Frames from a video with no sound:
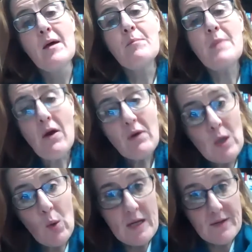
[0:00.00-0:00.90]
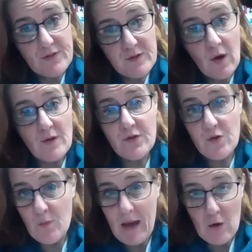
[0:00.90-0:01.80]
Mary, Queen of Scots, who
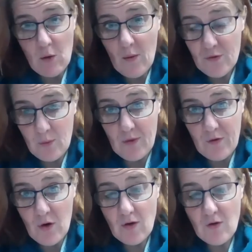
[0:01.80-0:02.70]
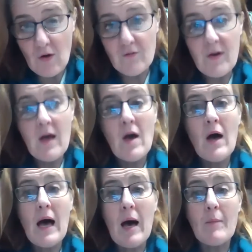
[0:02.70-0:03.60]
you may also have heard of,
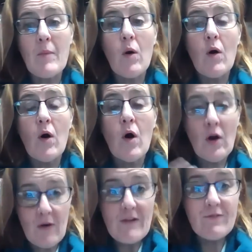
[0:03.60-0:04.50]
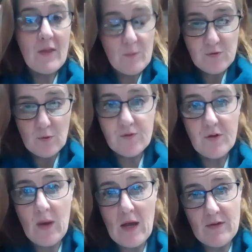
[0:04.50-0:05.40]
her grandfather was also
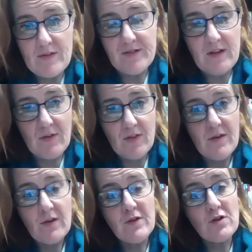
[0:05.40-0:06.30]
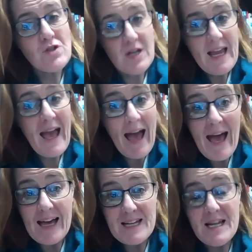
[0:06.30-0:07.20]
Henry VII. So she
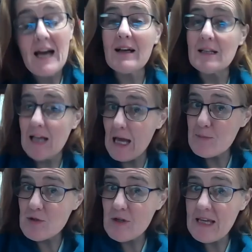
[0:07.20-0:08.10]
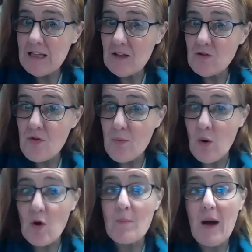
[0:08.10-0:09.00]
had a claim to the English
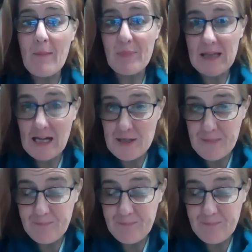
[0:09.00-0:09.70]
throne by blood.